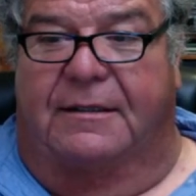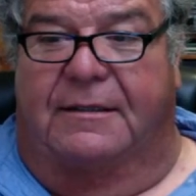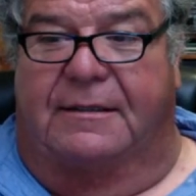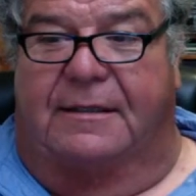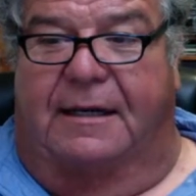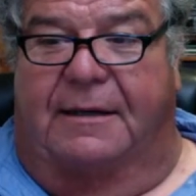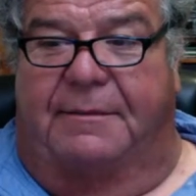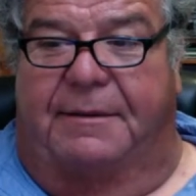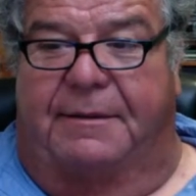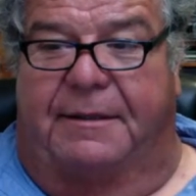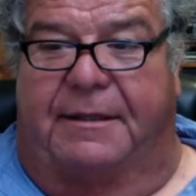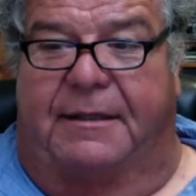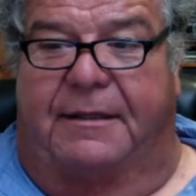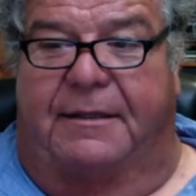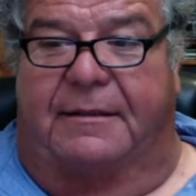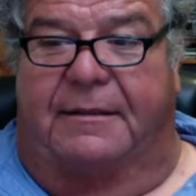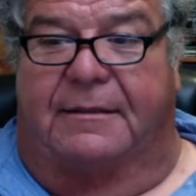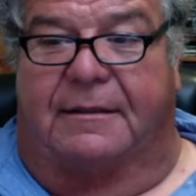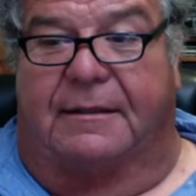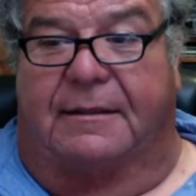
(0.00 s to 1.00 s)
type of
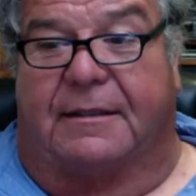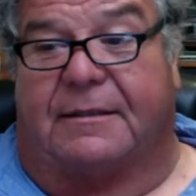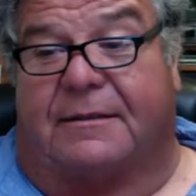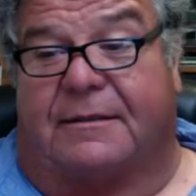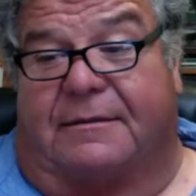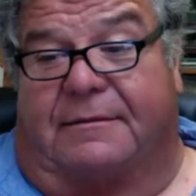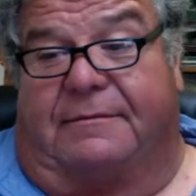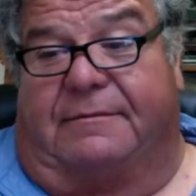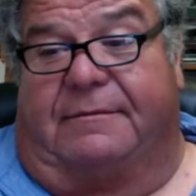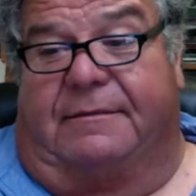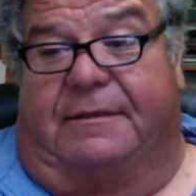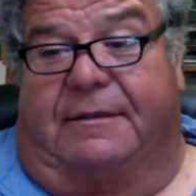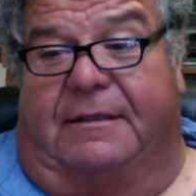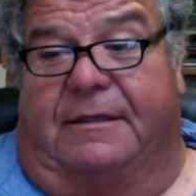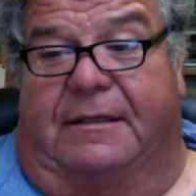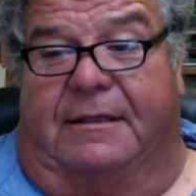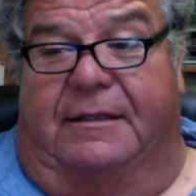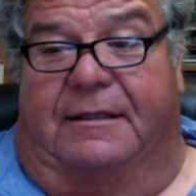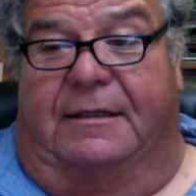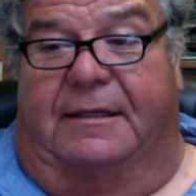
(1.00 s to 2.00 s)
thing. Unless
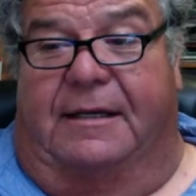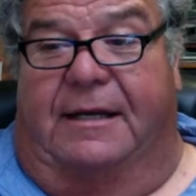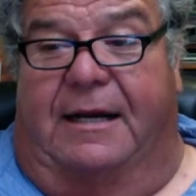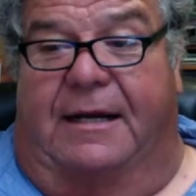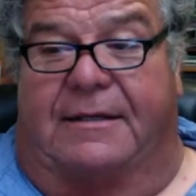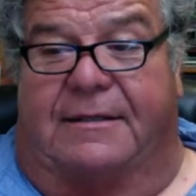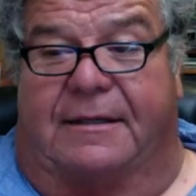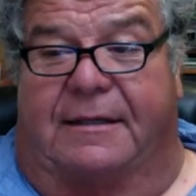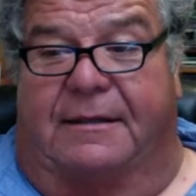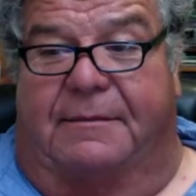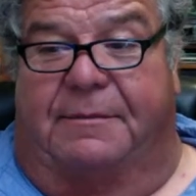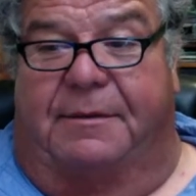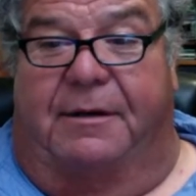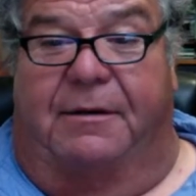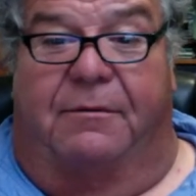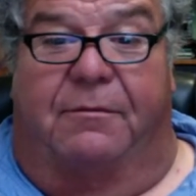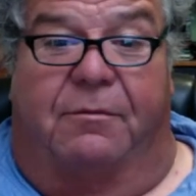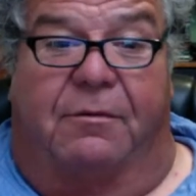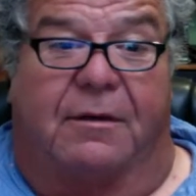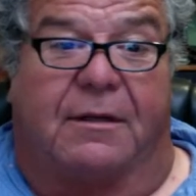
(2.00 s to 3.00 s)
the guys on the
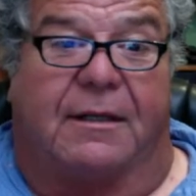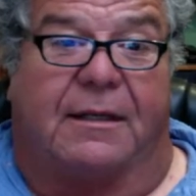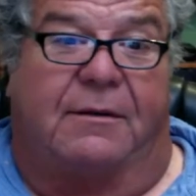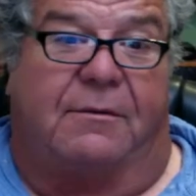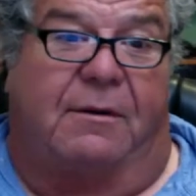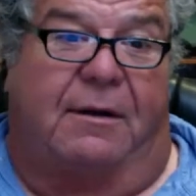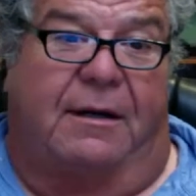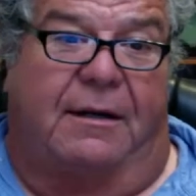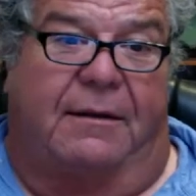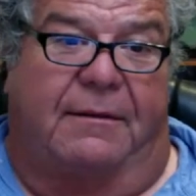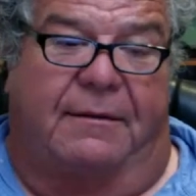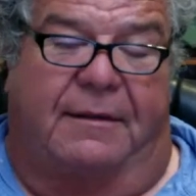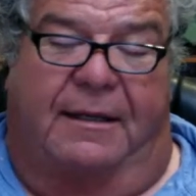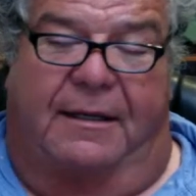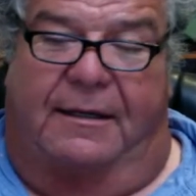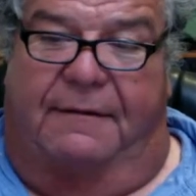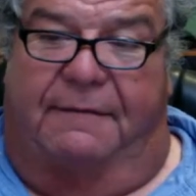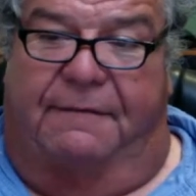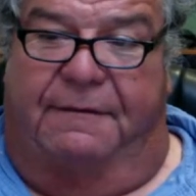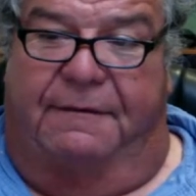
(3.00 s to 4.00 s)
boat really want it
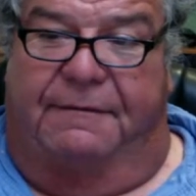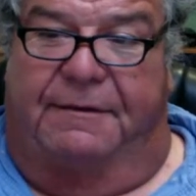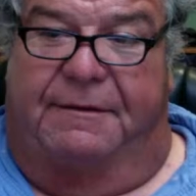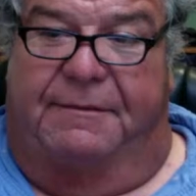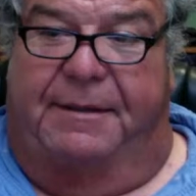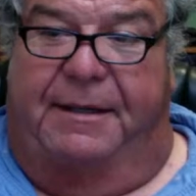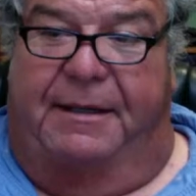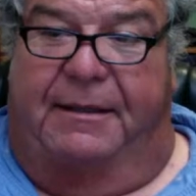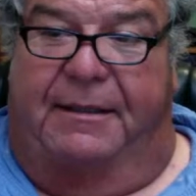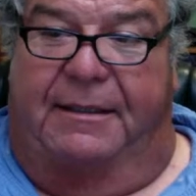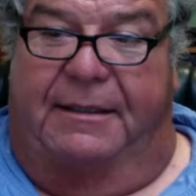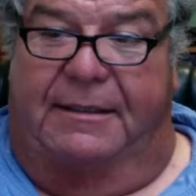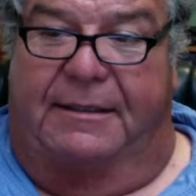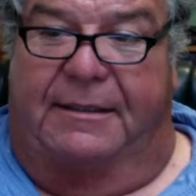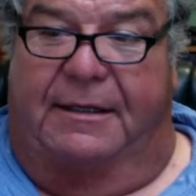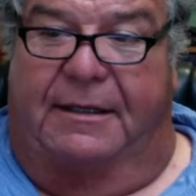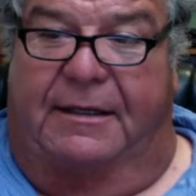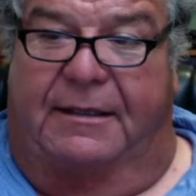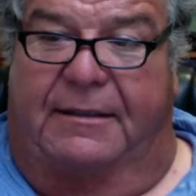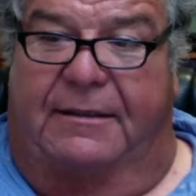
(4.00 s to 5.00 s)
like a 50-pound
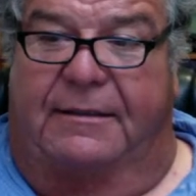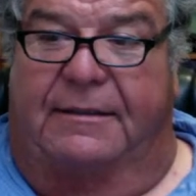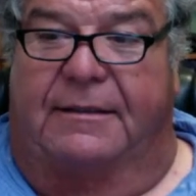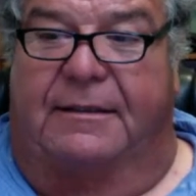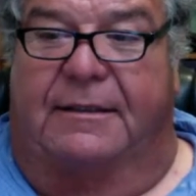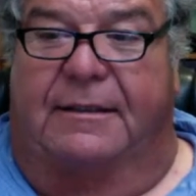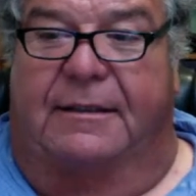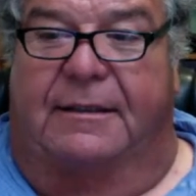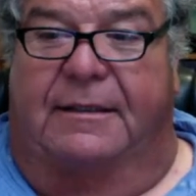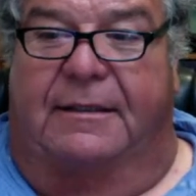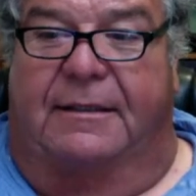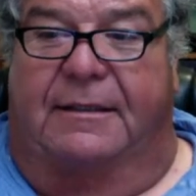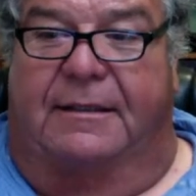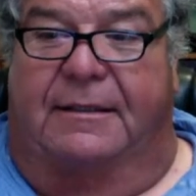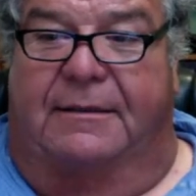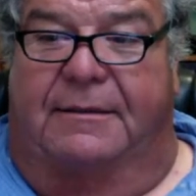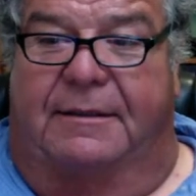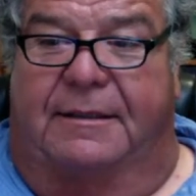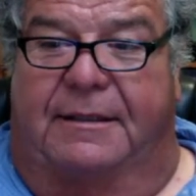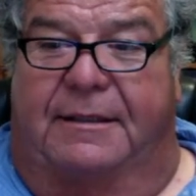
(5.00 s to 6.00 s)
lingcod,
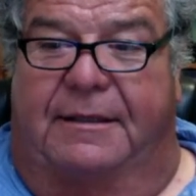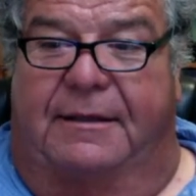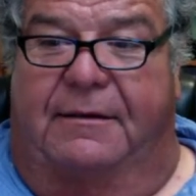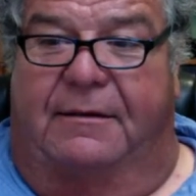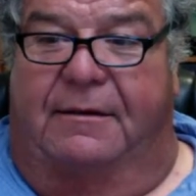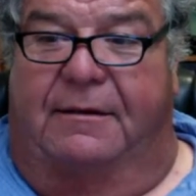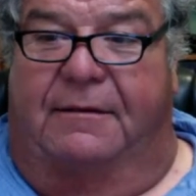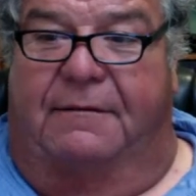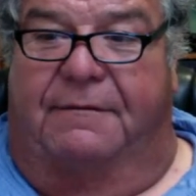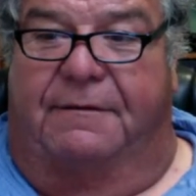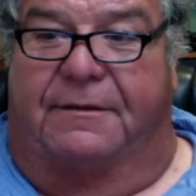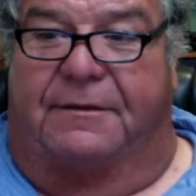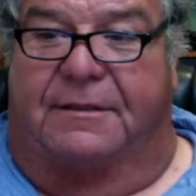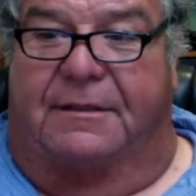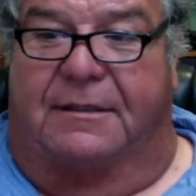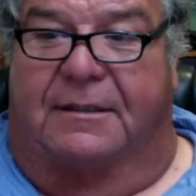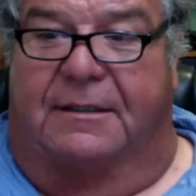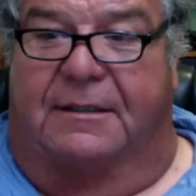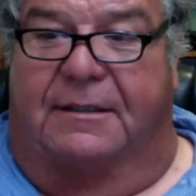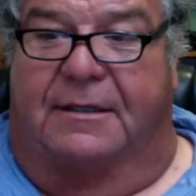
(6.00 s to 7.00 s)
then they'll go fish the
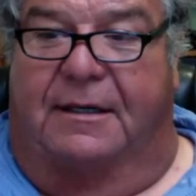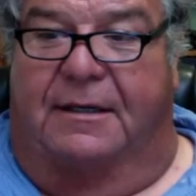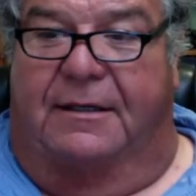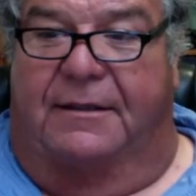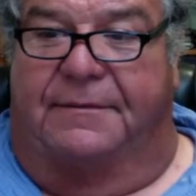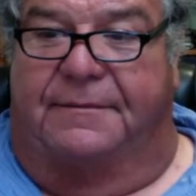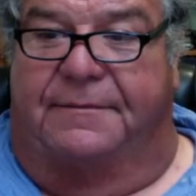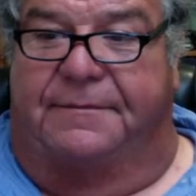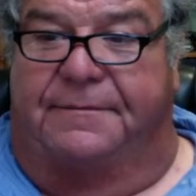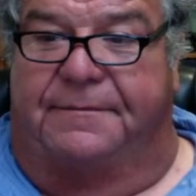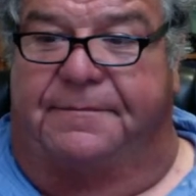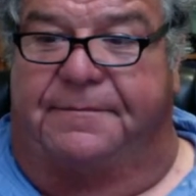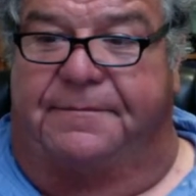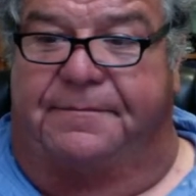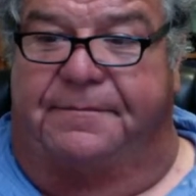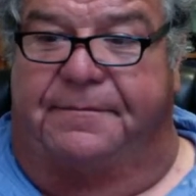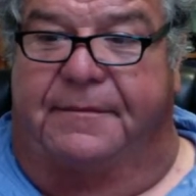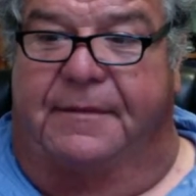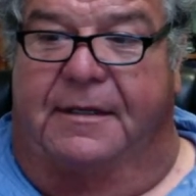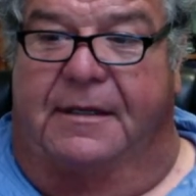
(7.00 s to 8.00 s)
lingcod.
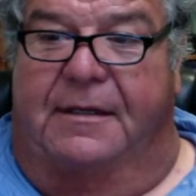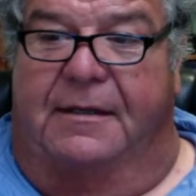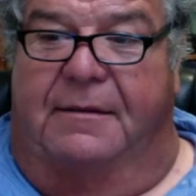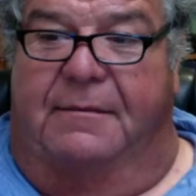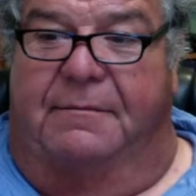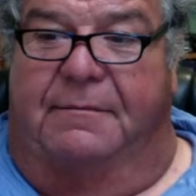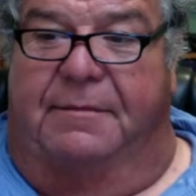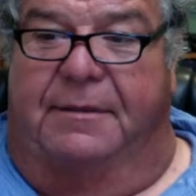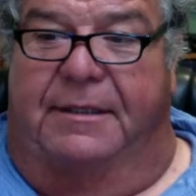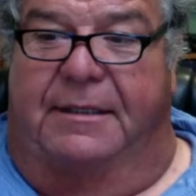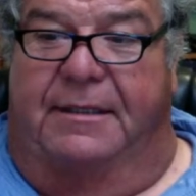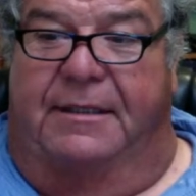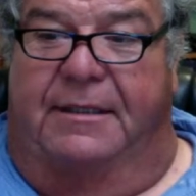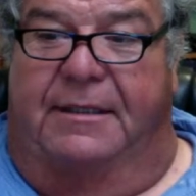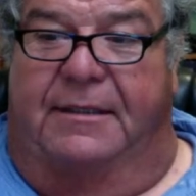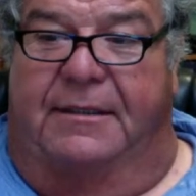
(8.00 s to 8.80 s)
But